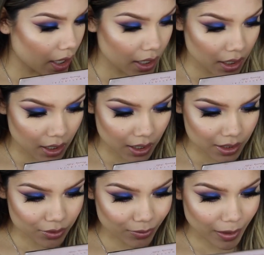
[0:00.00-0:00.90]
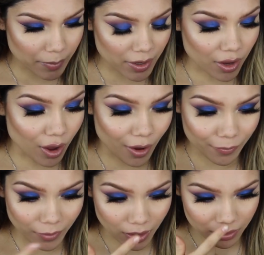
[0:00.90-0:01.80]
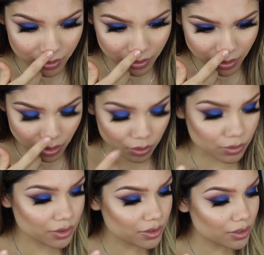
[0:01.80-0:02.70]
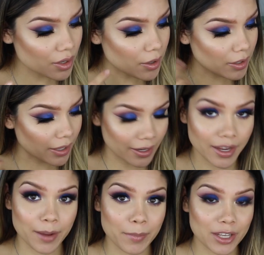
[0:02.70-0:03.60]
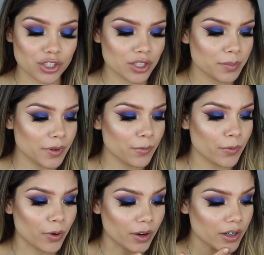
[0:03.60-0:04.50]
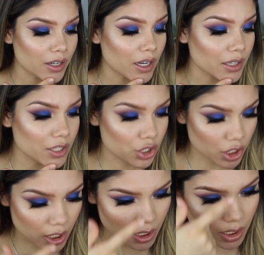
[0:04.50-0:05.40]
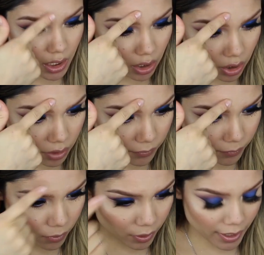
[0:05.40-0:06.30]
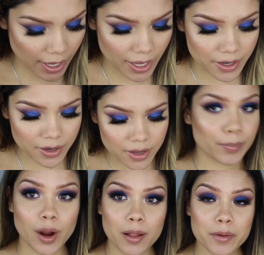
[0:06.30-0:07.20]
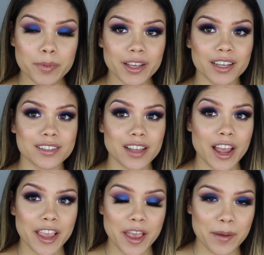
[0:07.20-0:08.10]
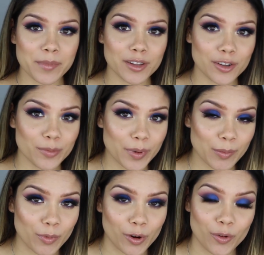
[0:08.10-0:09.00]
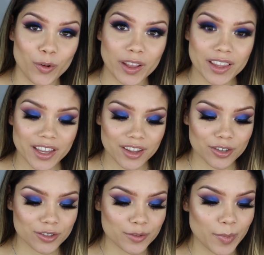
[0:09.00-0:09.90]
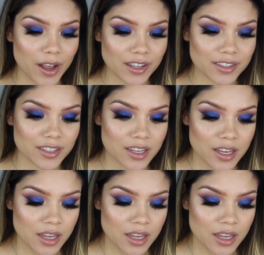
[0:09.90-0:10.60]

it is rubbing off on the nose, like I mentioned before, on the chin and on the forehead. Probably because I am a little bit more oily in those spots.